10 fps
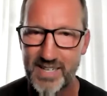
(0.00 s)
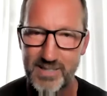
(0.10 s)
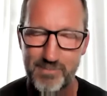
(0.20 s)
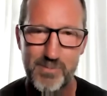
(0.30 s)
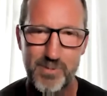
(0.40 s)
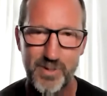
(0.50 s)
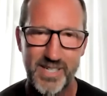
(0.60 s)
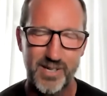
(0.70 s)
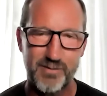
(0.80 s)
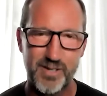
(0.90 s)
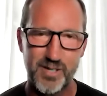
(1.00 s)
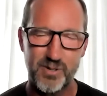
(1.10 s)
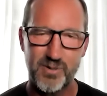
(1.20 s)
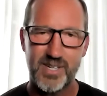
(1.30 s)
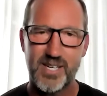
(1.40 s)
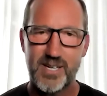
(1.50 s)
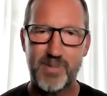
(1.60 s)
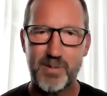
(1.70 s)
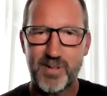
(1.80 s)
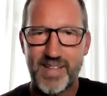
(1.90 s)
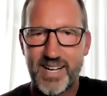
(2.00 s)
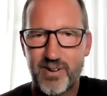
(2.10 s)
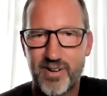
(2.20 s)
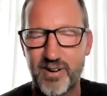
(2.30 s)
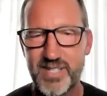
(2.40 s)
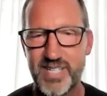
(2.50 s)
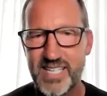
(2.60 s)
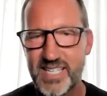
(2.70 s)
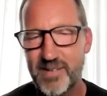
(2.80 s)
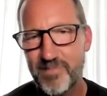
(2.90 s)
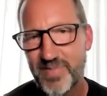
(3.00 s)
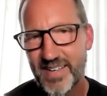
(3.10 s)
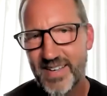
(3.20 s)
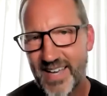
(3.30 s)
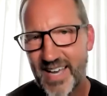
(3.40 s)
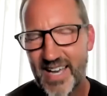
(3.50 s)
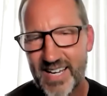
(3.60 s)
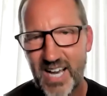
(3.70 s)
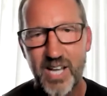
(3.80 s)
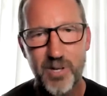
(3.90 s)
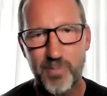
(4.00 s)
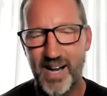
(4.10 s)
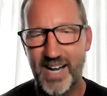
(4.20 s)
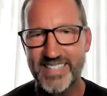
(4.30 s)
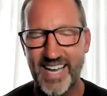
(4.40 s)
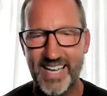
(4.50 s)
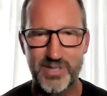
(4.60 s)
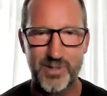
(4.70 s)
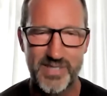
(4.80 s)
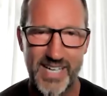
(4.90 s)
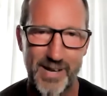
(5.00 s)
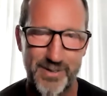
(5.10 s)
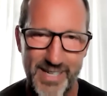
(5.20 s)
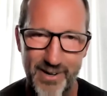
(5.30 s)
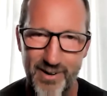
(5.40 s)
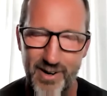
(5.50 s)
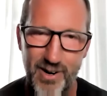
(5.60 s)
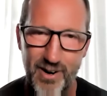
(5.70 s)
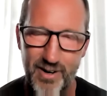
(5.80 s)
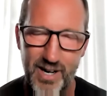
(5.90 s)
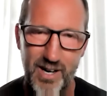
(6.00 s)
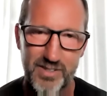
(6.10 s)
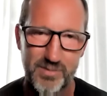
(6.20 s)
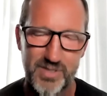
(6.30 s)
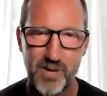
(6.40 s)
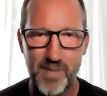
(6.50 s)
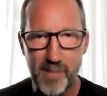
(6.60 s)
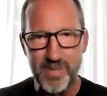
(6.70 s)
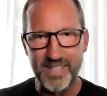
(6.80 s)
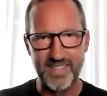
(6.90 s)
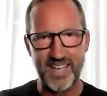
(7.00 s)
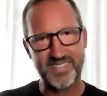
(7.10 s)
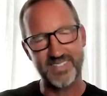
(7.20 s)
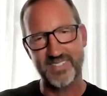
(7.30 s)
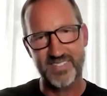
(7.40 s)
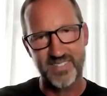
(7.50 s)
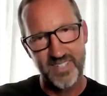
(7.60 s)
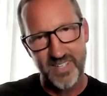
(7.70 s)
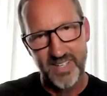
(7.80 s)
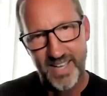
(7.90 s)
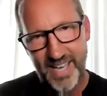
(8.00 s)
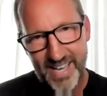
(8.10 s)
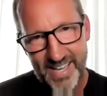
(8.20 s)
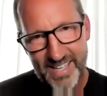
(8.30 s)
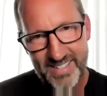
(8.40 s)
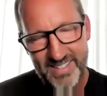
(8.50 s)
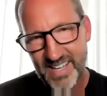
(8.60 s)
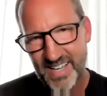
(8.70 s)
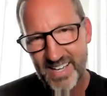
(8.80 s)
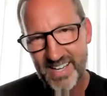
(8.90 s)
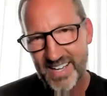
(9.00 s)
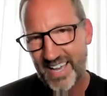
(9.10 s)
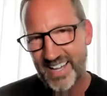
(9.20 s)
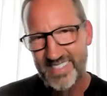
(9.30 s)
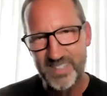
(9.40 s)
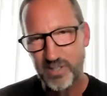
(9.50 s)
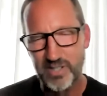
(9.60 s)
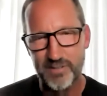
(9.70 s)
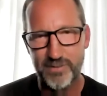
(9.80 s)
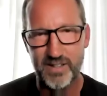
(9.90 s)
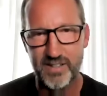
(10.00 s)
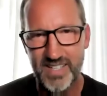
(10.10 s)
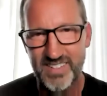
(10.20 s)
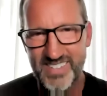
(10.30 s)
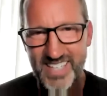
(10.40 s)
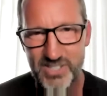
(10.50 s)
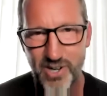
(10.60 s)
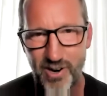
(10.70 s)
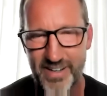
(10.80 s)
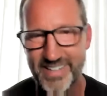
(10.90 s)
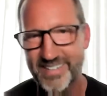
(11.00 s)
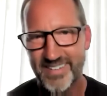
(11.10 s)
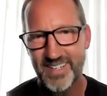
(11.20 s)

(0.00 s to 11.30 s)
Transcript: like the people we interview, people that are on our team, and other podcasters out there are awesome. So my big lessons, and uh, and I think they're good for other things. Get started,